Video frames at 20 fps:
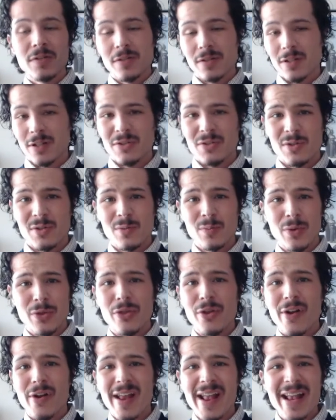touch them
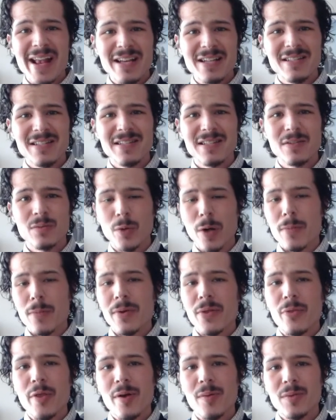with their hands and rub
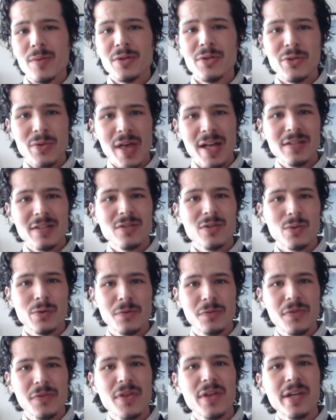at them and do that
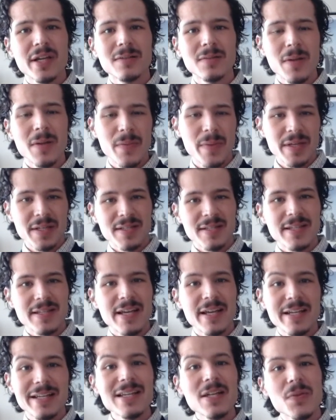sort of thing, and they
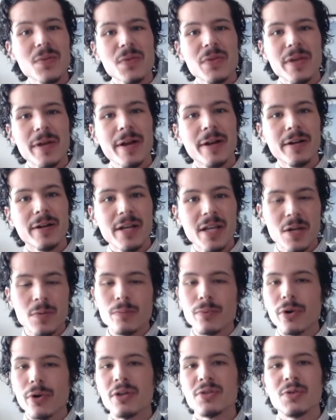stay in there
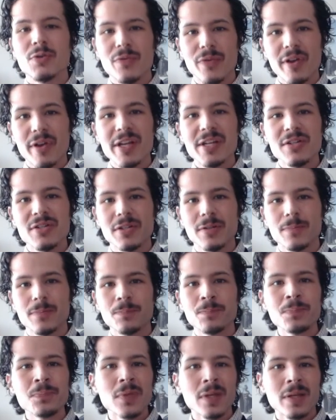in preservation,